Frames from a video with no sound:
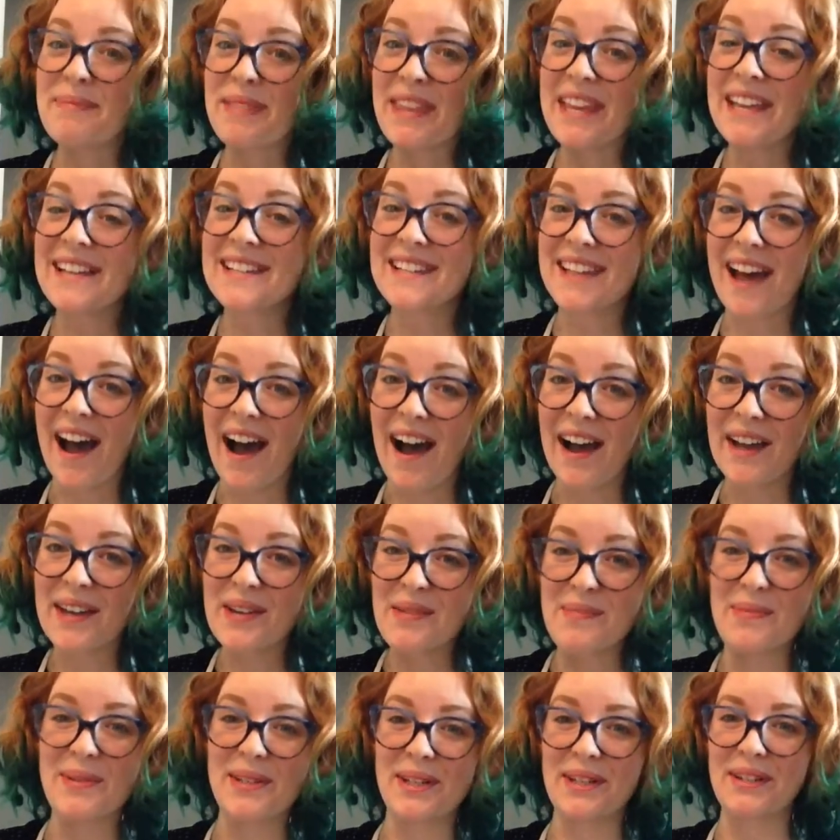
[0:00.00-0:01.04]
things I
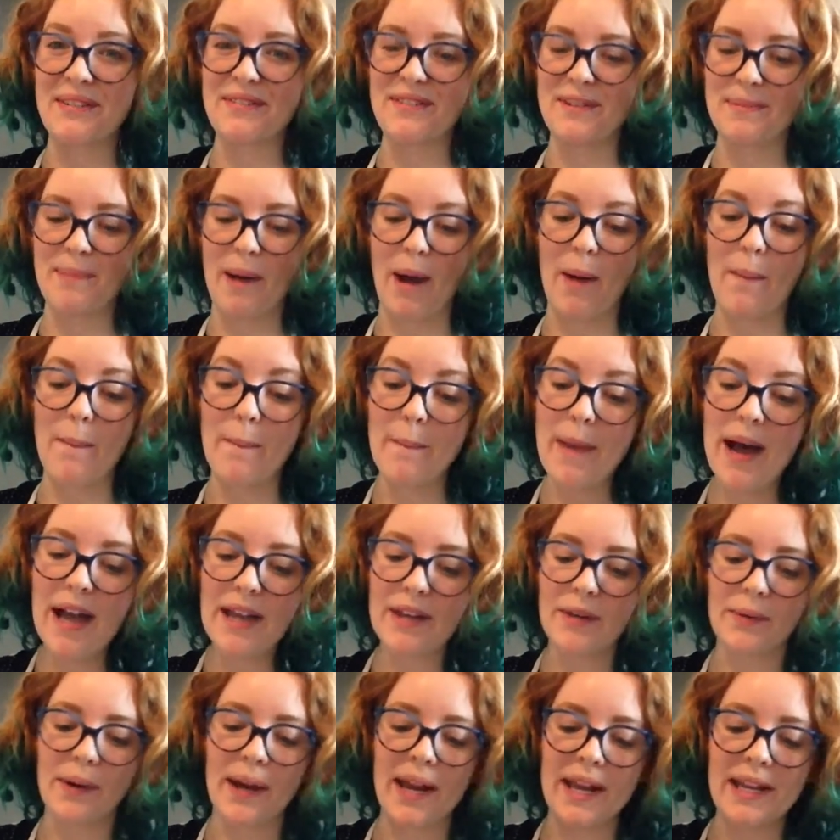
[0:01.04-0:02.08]
observed about my
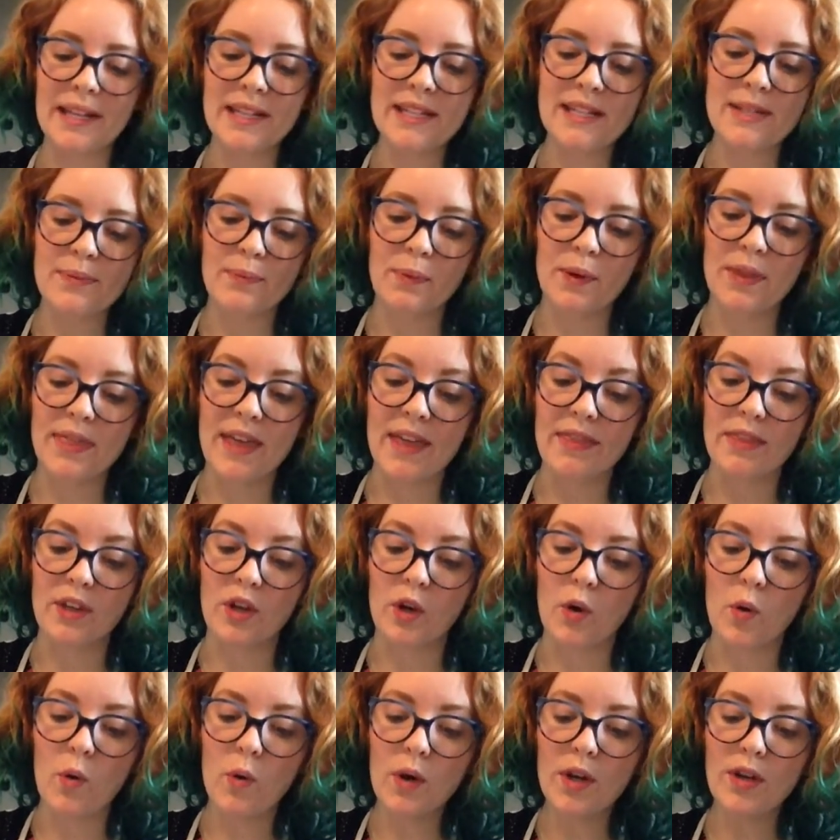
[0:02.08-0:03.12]
grains were that the
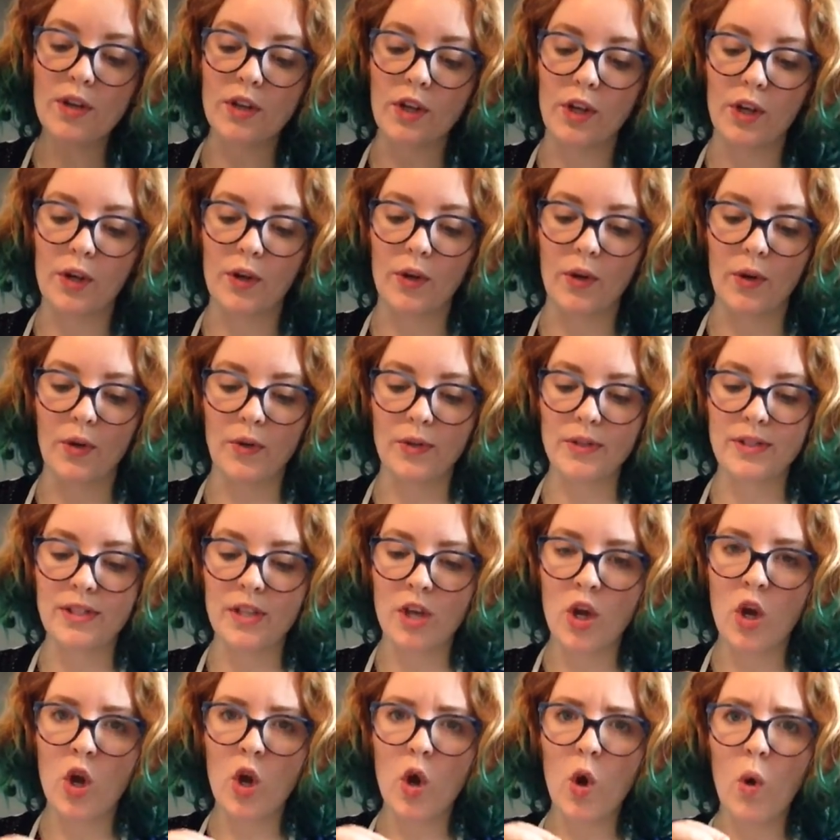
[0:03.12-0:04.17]
corn kernels
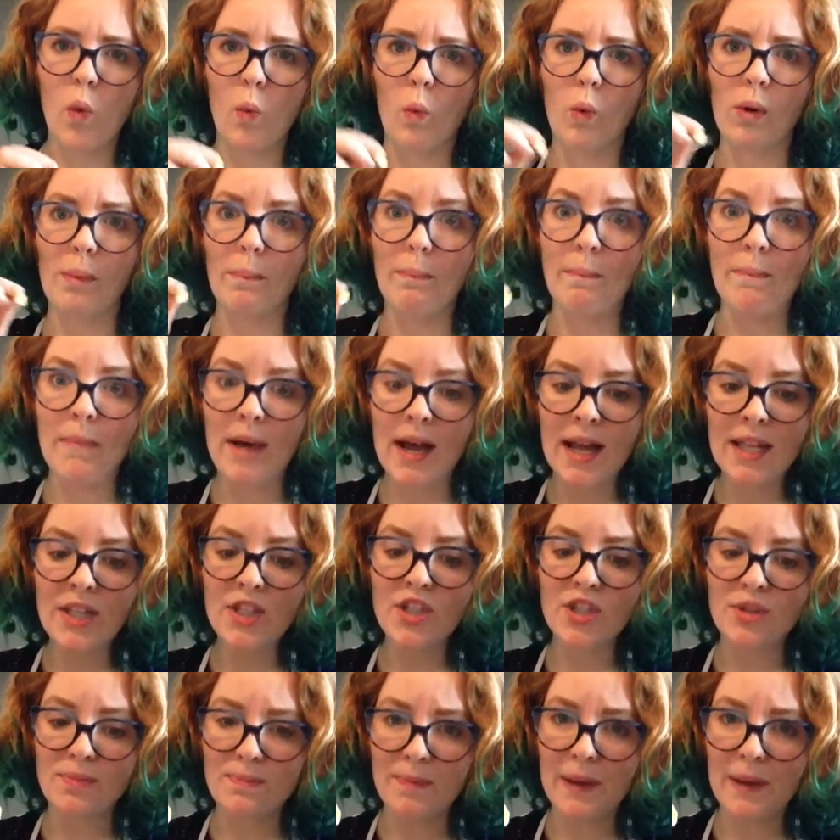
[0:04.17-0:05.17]
were much